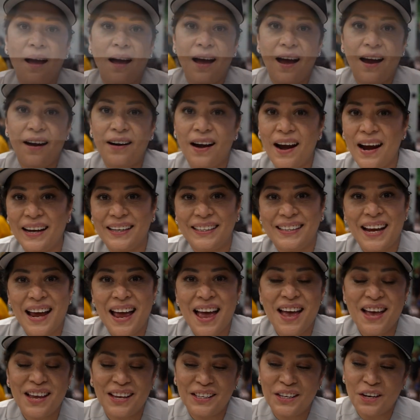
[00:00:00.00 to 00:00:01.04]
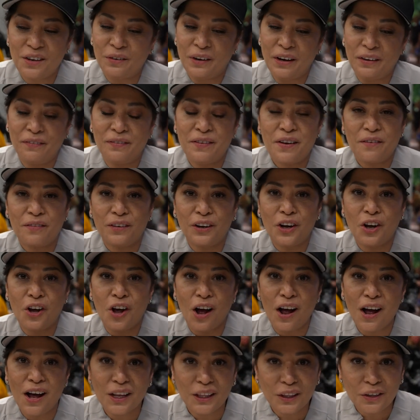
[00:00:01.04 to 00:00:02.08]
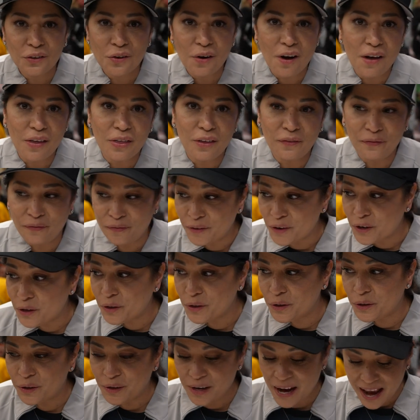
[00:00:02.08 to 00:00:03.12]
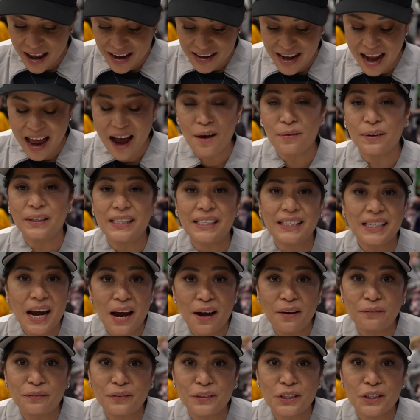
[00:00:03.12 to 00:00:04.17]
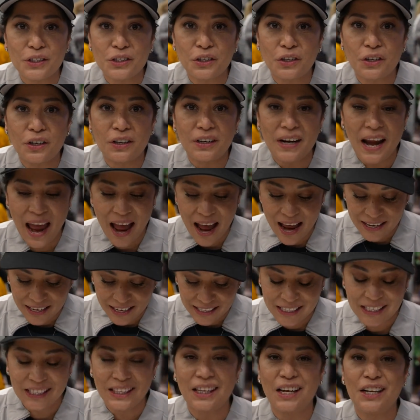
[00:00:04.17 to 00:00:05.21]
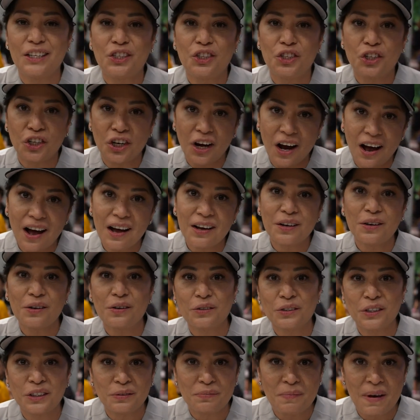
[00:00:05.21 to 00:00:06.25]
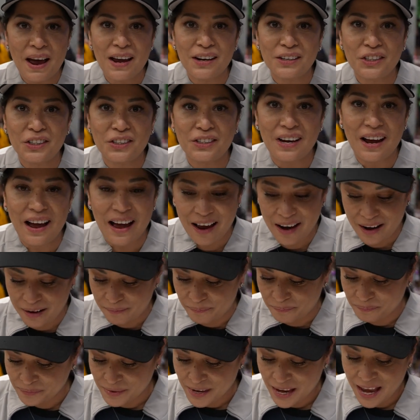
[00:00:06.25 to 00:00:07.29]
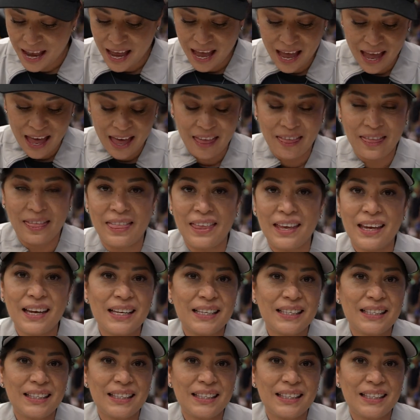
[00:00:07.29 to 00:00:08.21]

All right, so we've gone through all the food, and now it's time for dessert, and it's the Choco Smash time. This